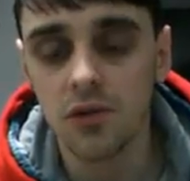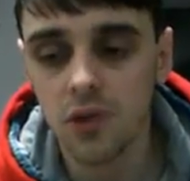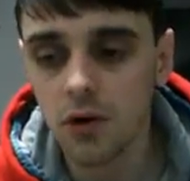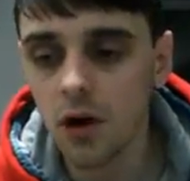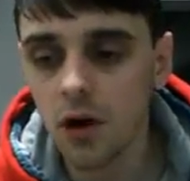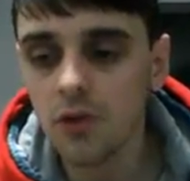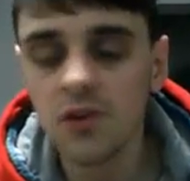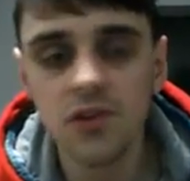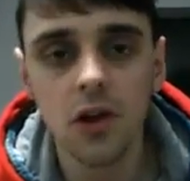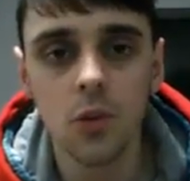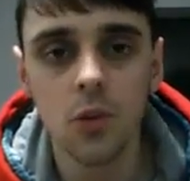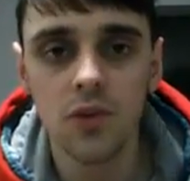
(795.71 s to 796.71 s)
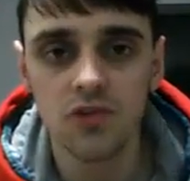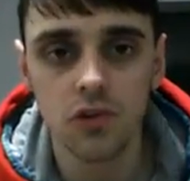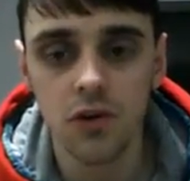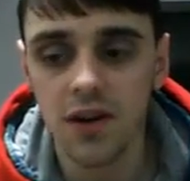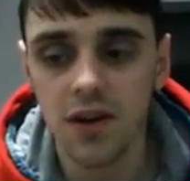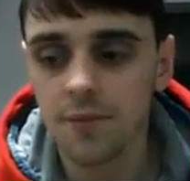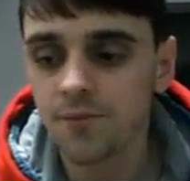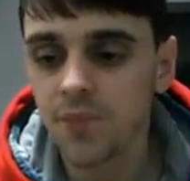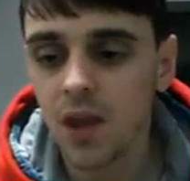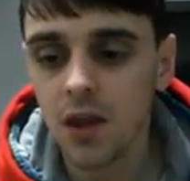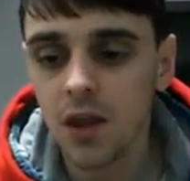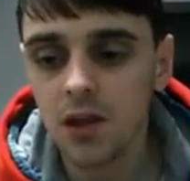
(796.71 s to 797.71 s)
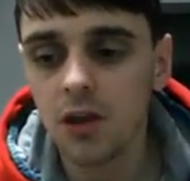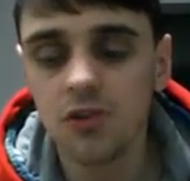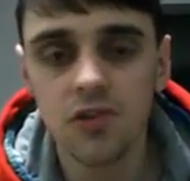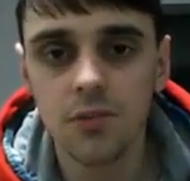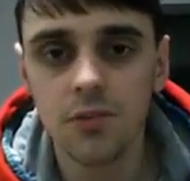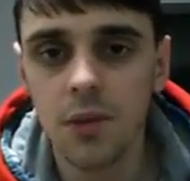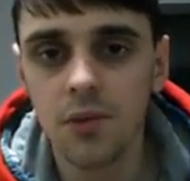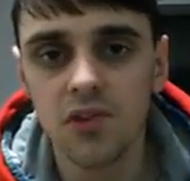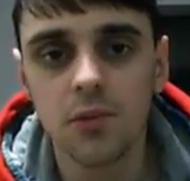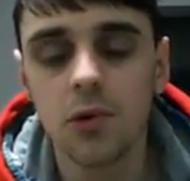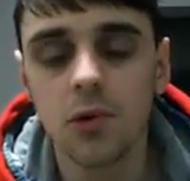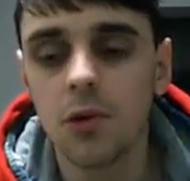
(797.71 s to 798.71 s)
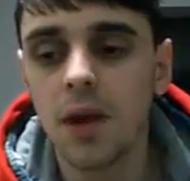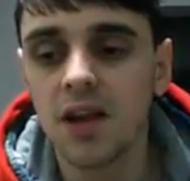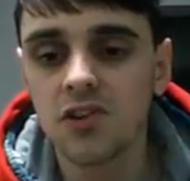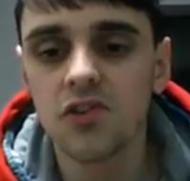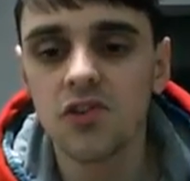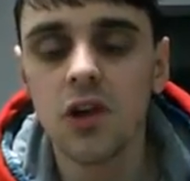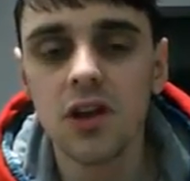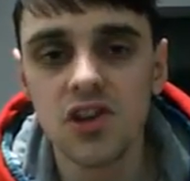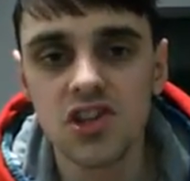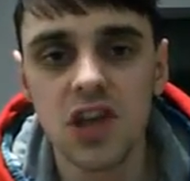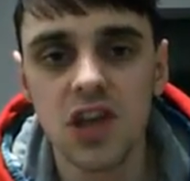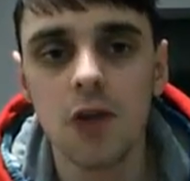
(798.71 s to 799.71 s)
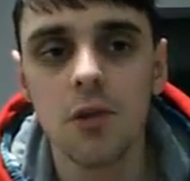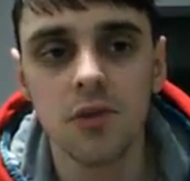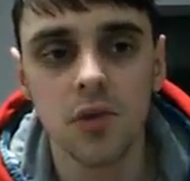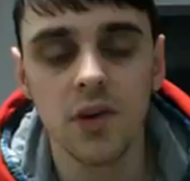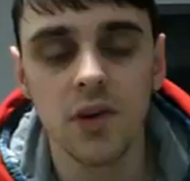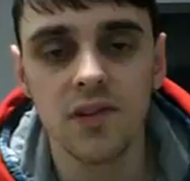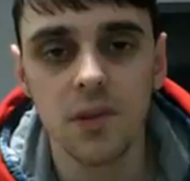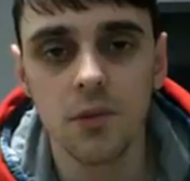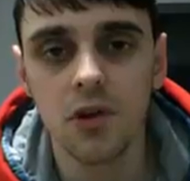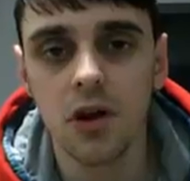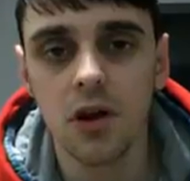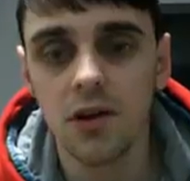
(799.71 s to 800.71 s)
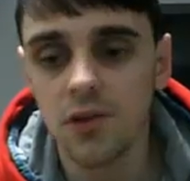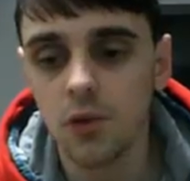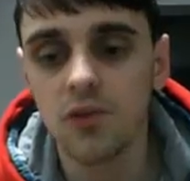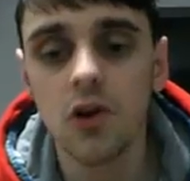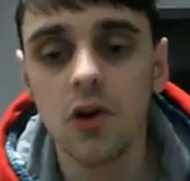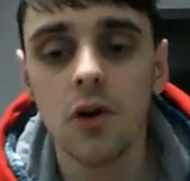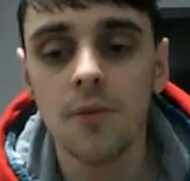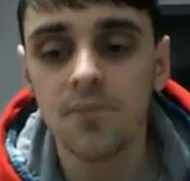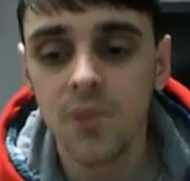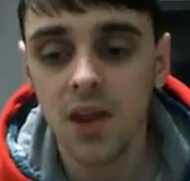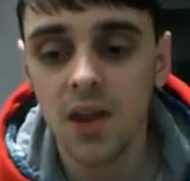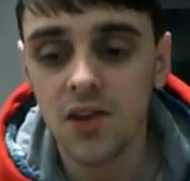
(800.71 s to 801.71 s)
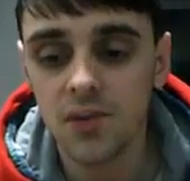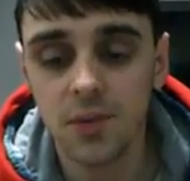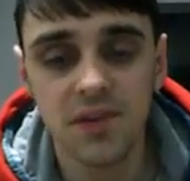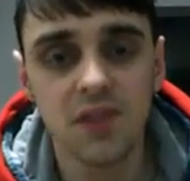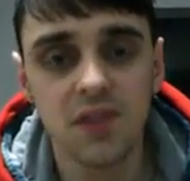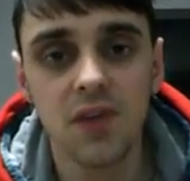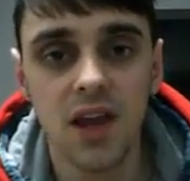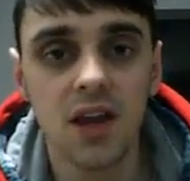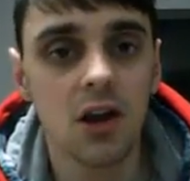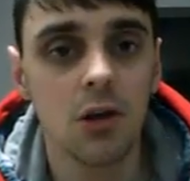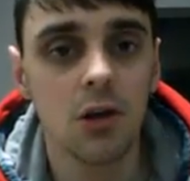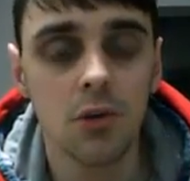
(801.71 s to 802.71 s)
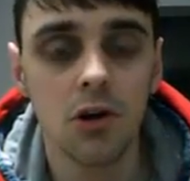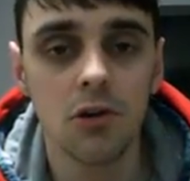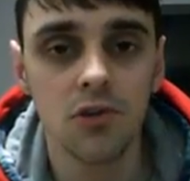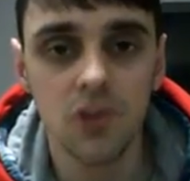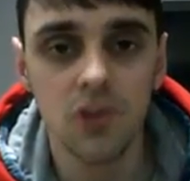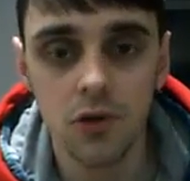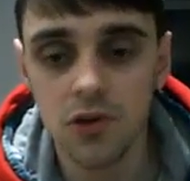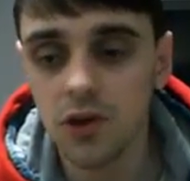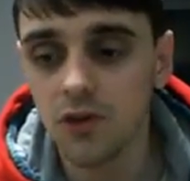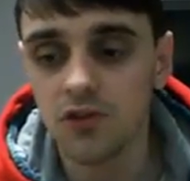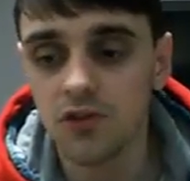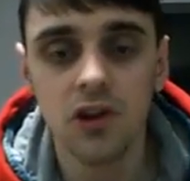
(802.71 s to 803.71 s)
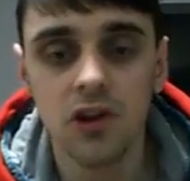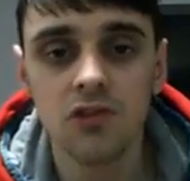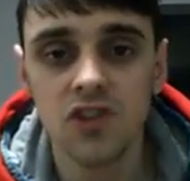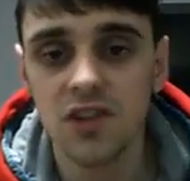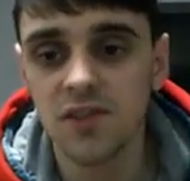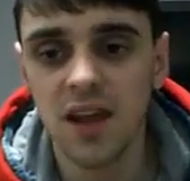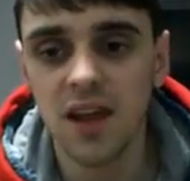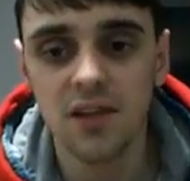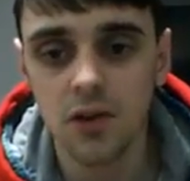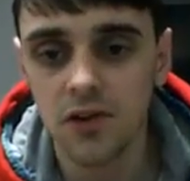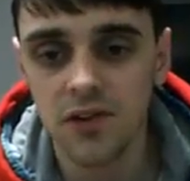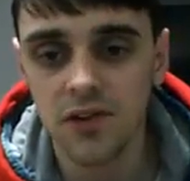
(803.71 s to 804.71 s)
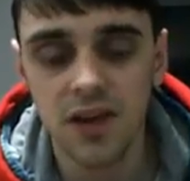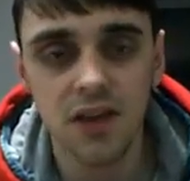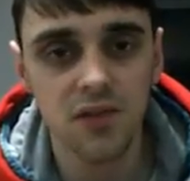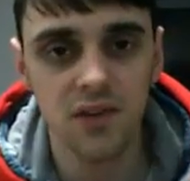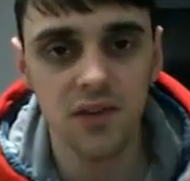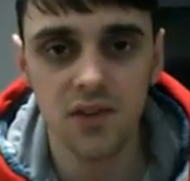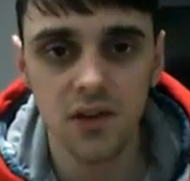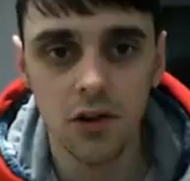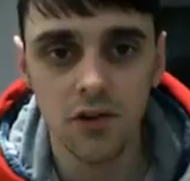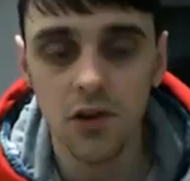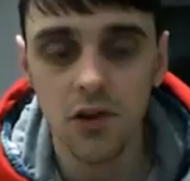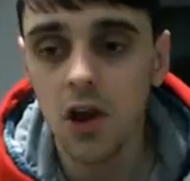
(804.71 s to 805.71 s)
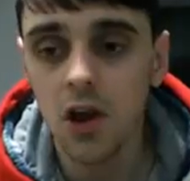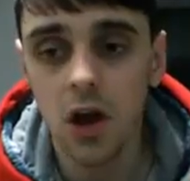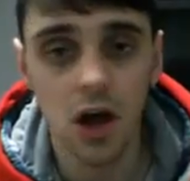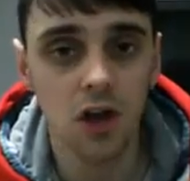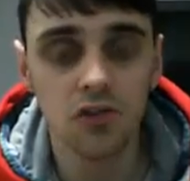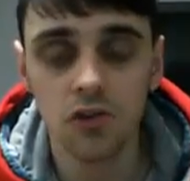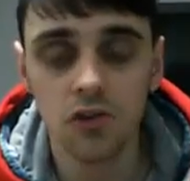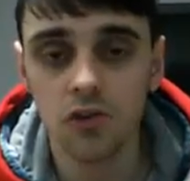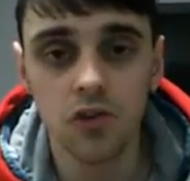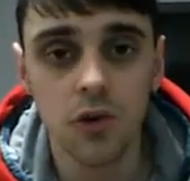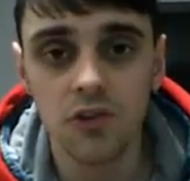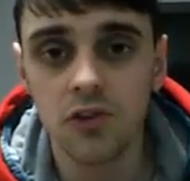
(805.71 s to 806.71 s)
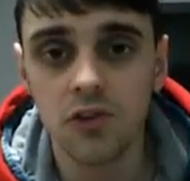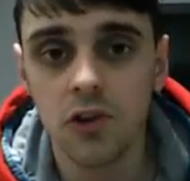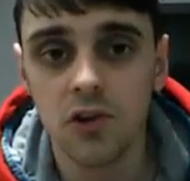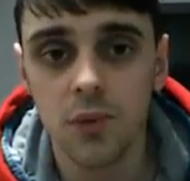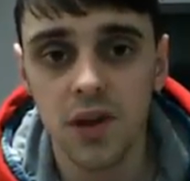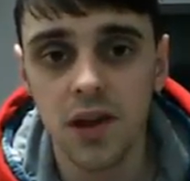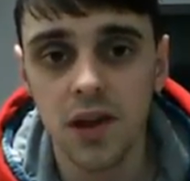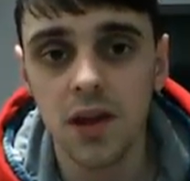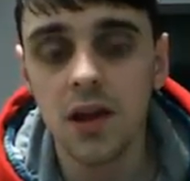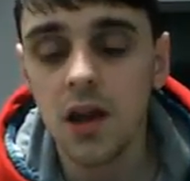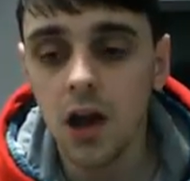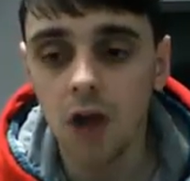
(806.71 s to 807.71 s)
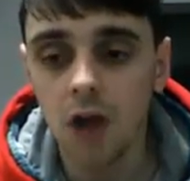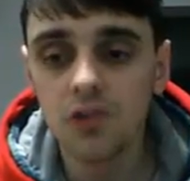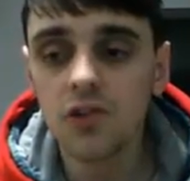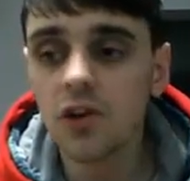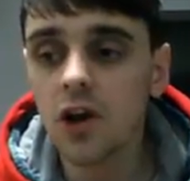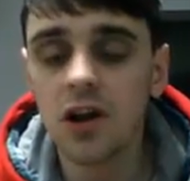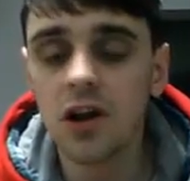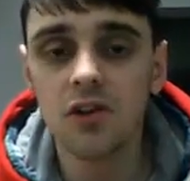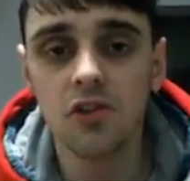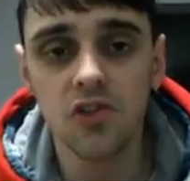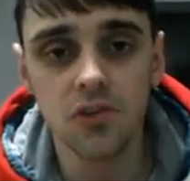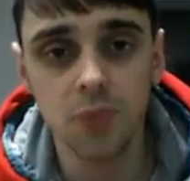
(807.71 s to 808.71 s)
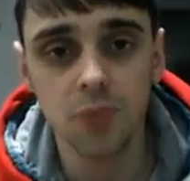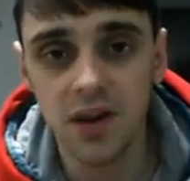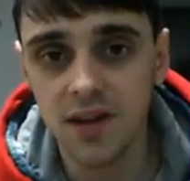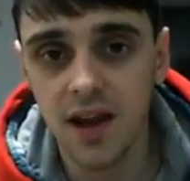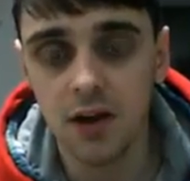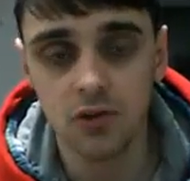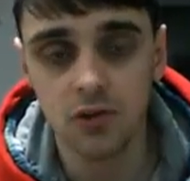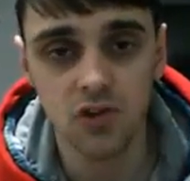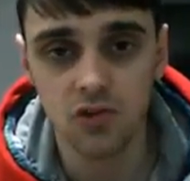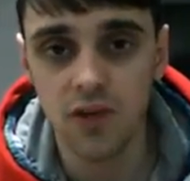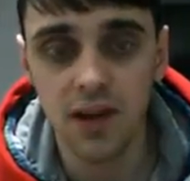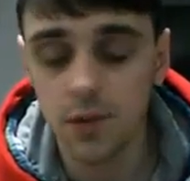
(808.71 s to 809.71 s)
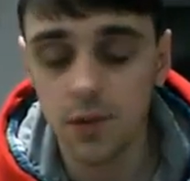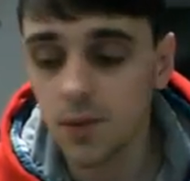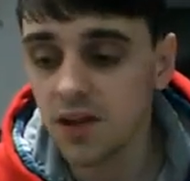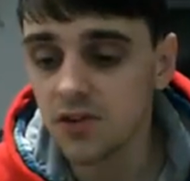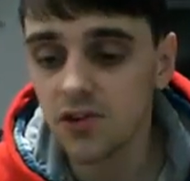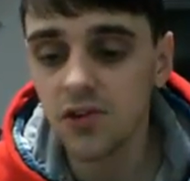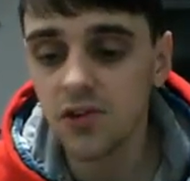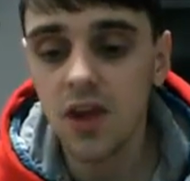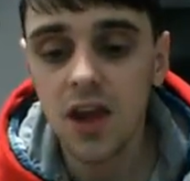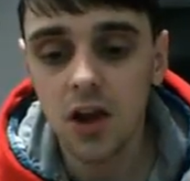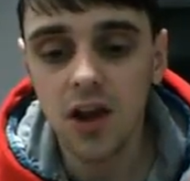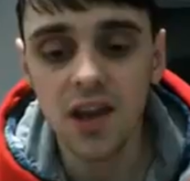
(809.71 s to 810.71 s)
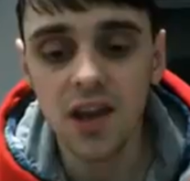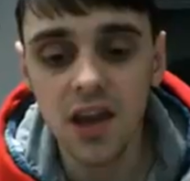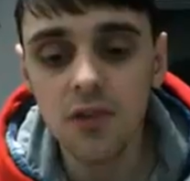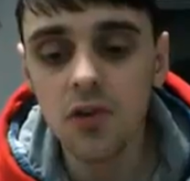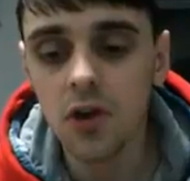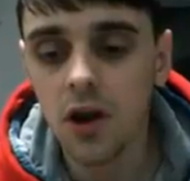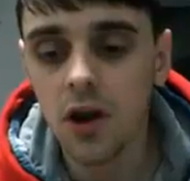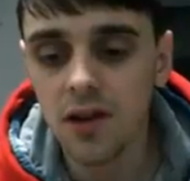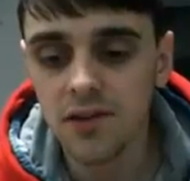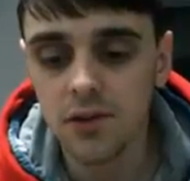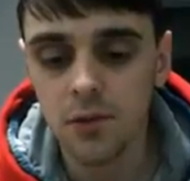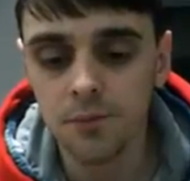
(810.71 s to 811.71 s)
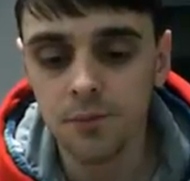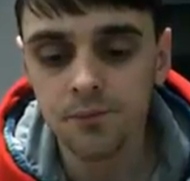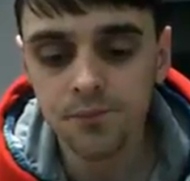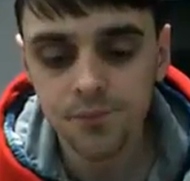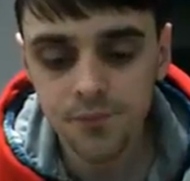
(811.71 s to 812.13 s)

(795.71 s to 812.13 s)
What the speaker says: So I'm going to start withdrawing, you know, just maybe a small amount, and just kind of share it between some of you guys who have got specific income goals. So, you know, if you're trying to achieve $10 a day, $50, $100 or $200 per day, I'm just going to kind of just spread that out just randomly and just kind of give you guys some